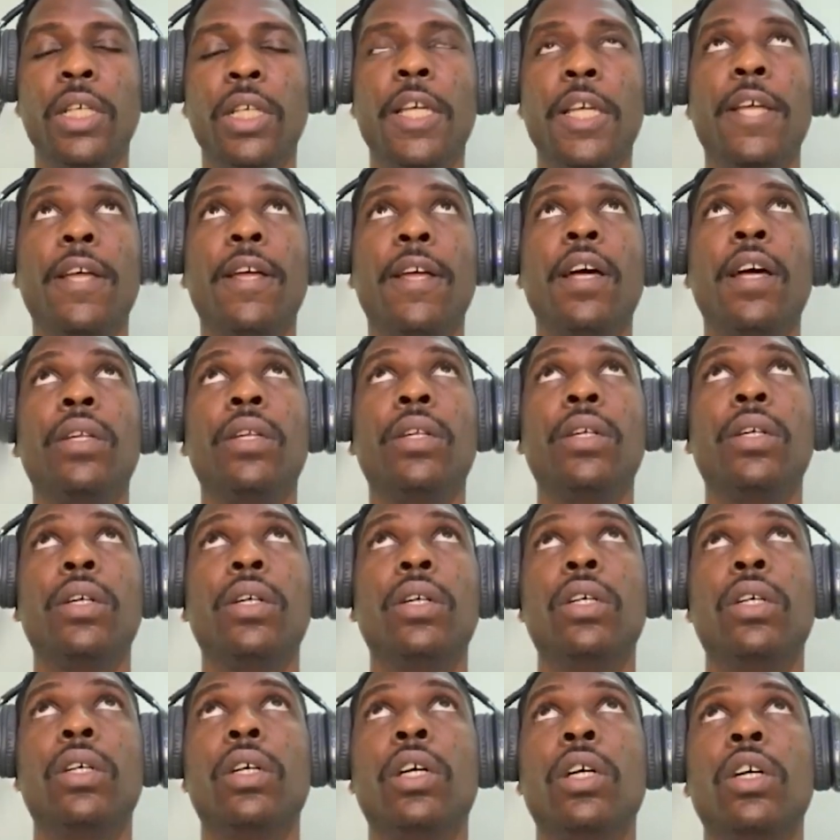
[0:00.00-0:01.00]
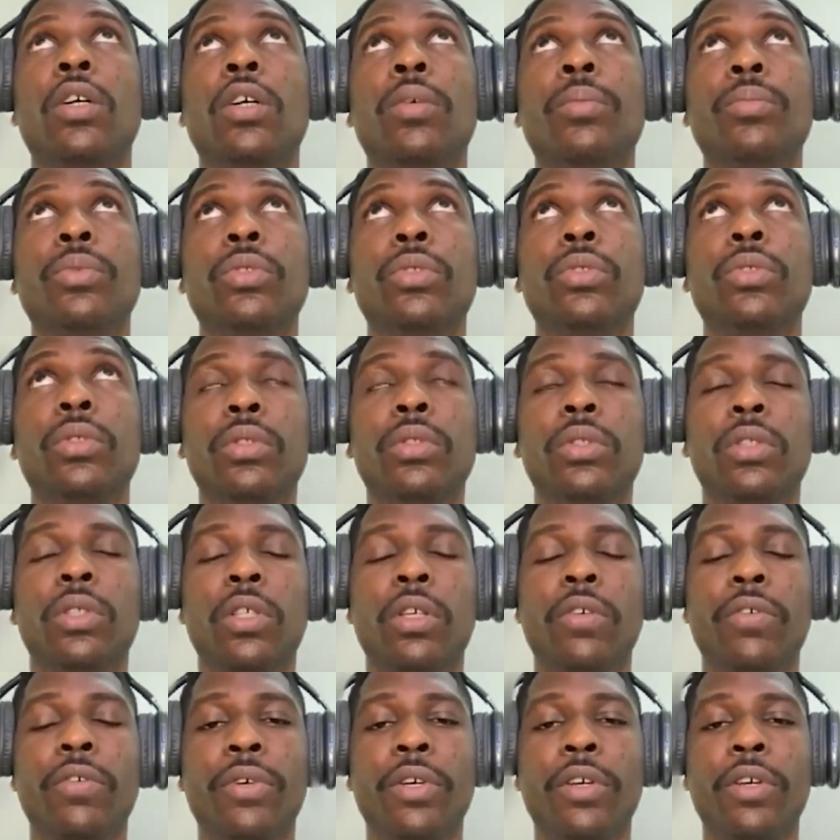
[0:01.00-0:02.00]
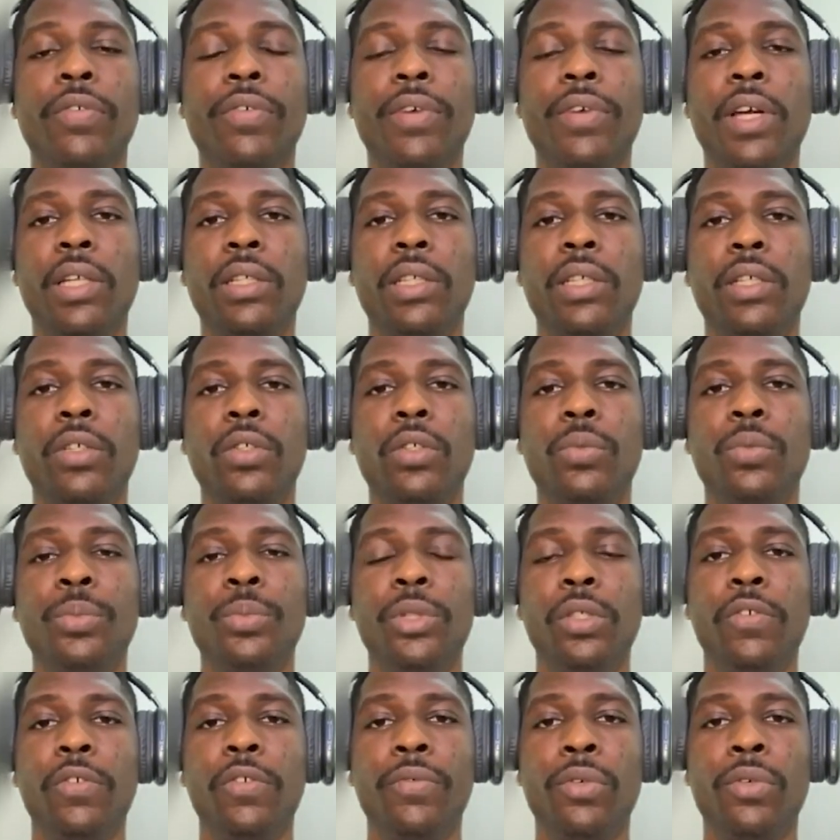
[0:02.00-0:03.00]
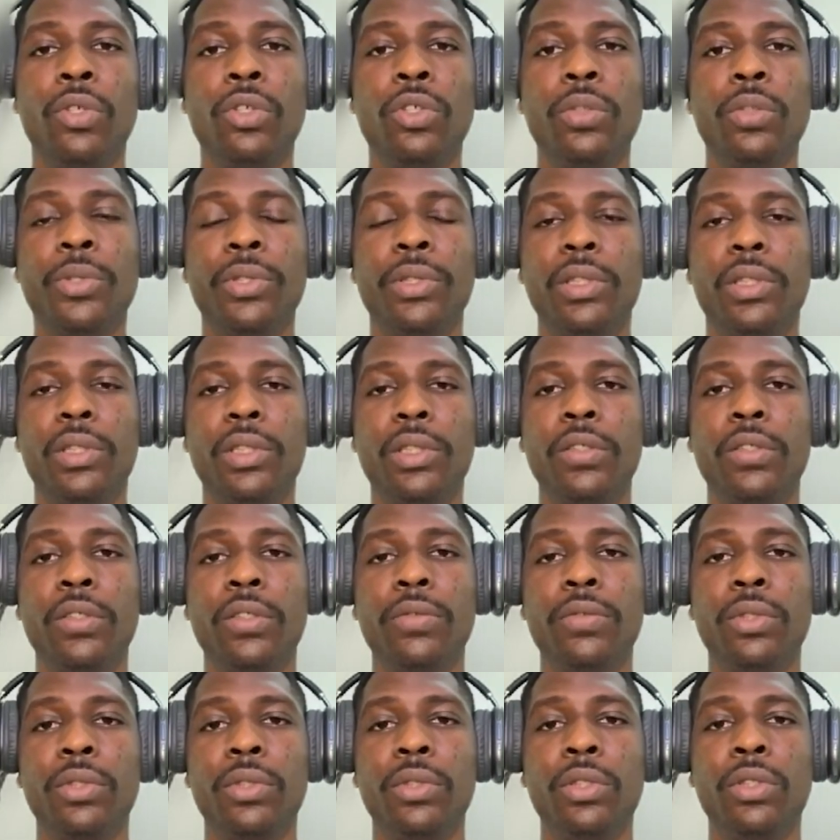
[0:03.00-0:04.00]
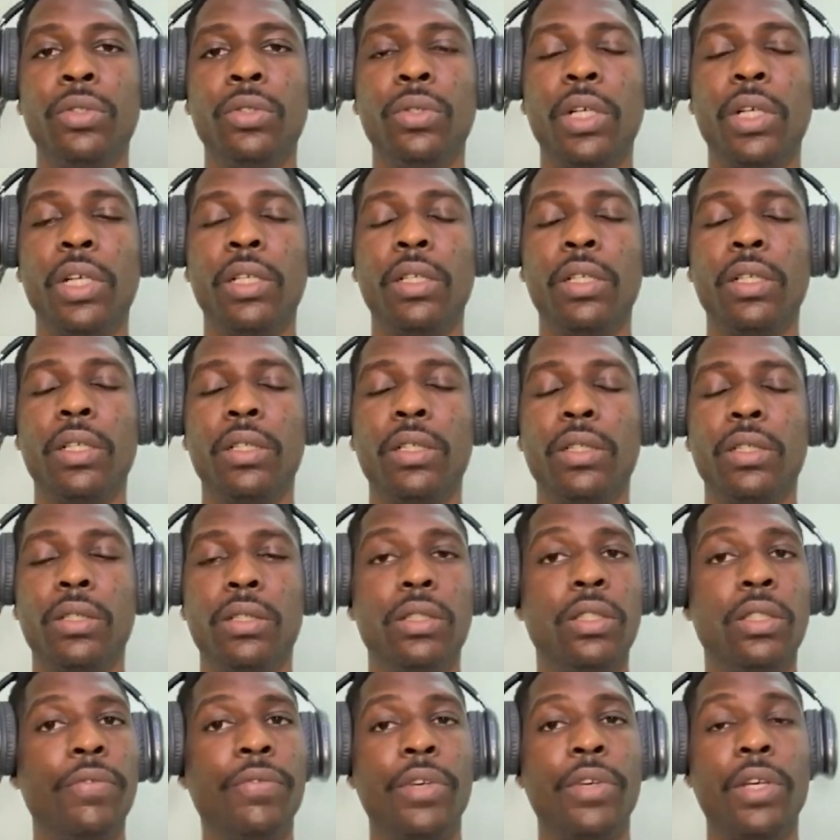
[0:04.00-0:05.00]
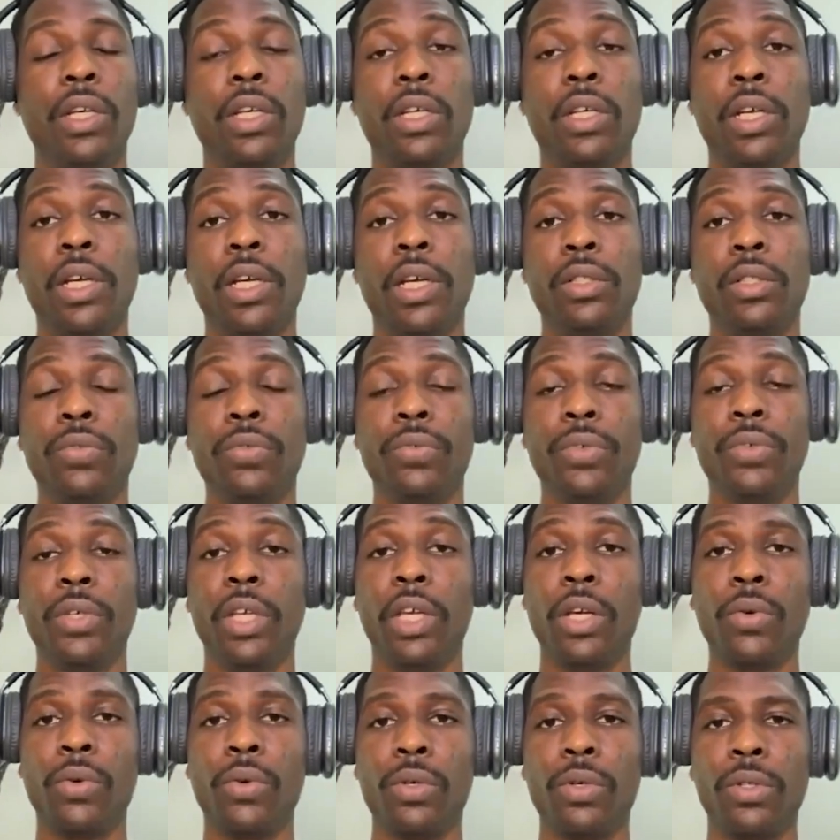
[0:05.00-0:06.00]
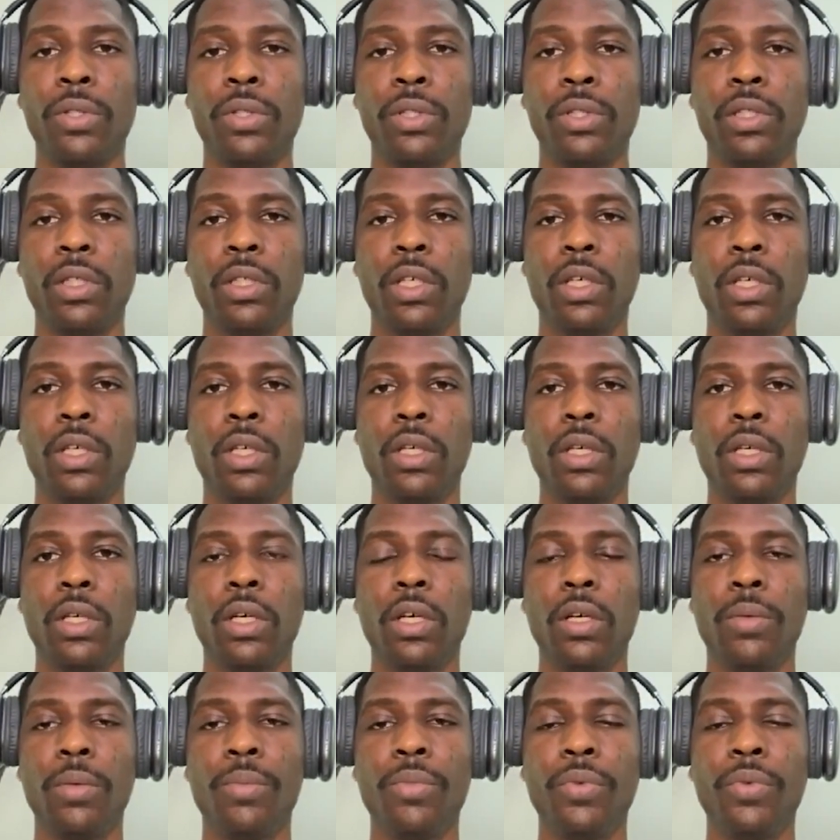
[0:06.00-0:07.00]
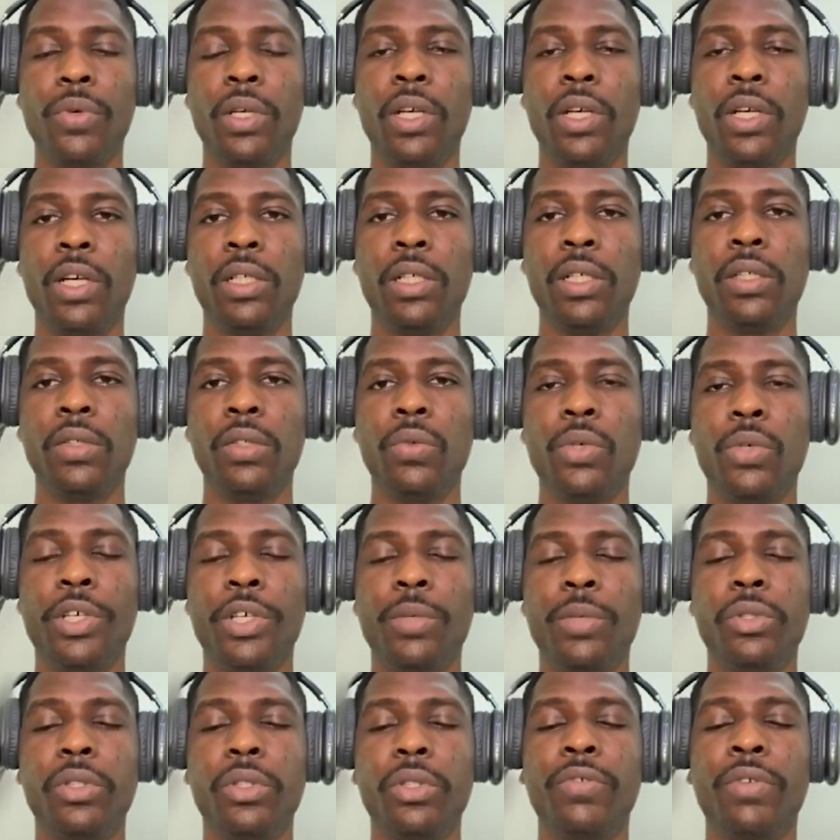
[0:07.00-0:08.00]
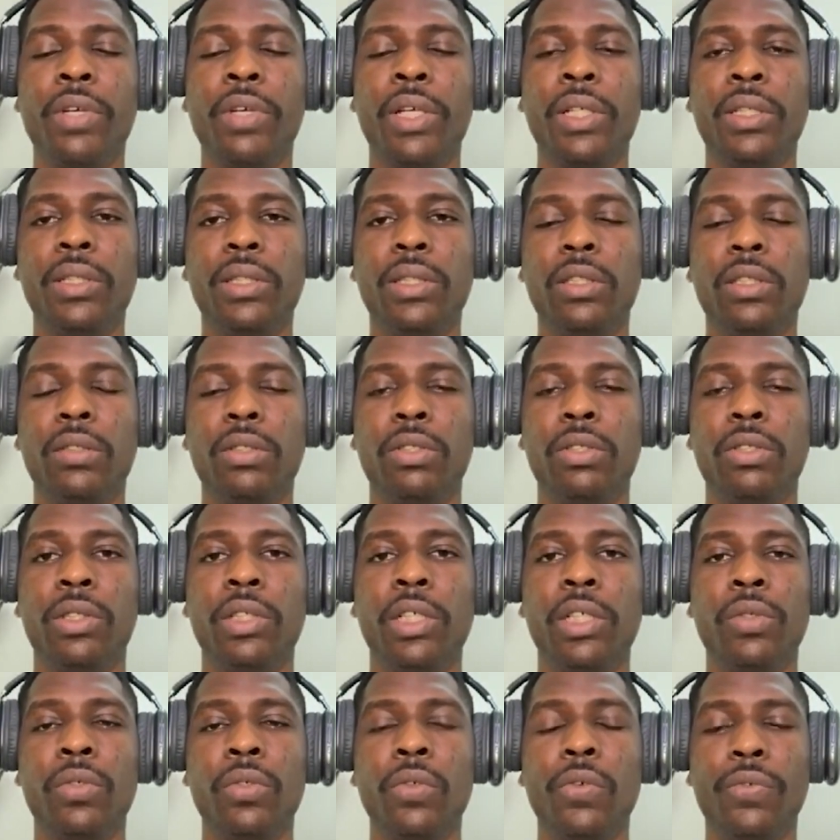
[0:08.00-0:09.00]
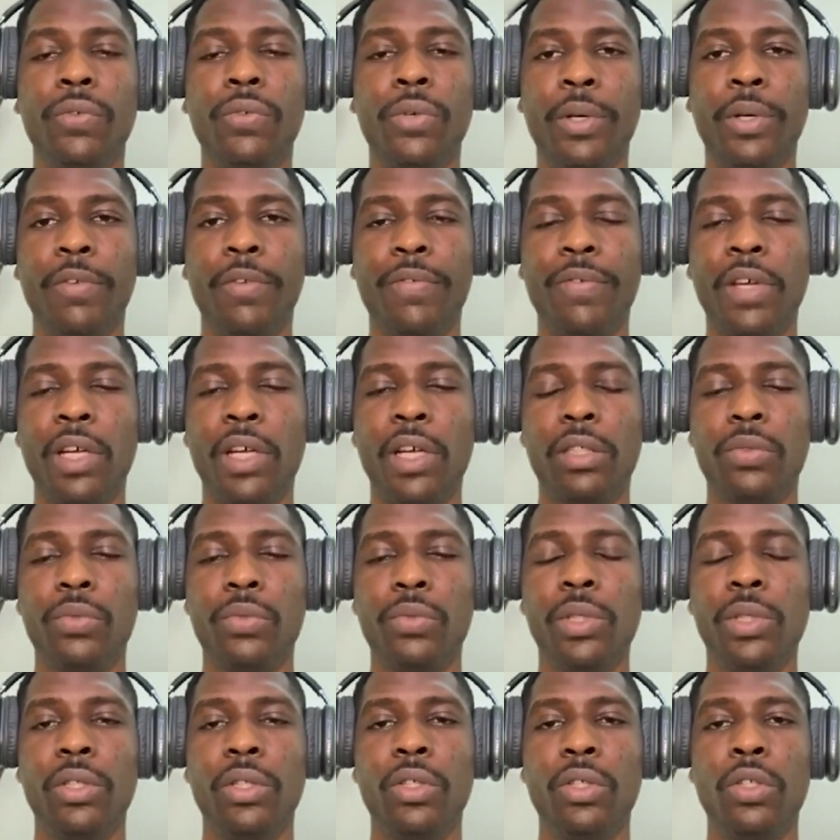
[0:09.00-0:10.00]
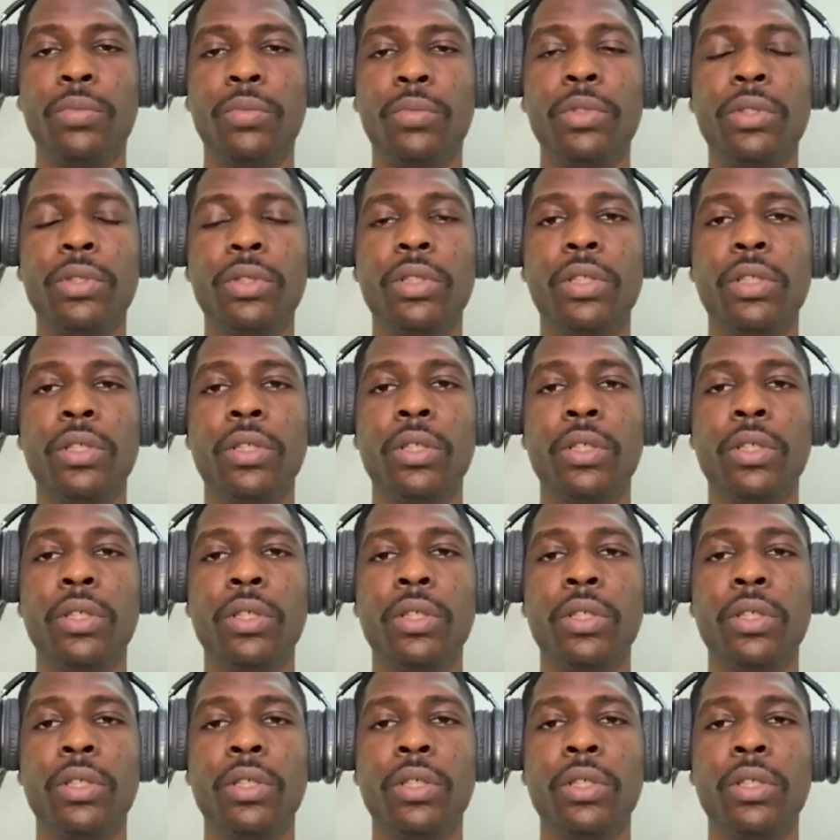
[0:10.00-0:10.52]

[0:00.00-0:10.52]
And for a fact, there could be false positive, and different kinds of errors regarding wearable devices. Because I know for a fact, when it comes to the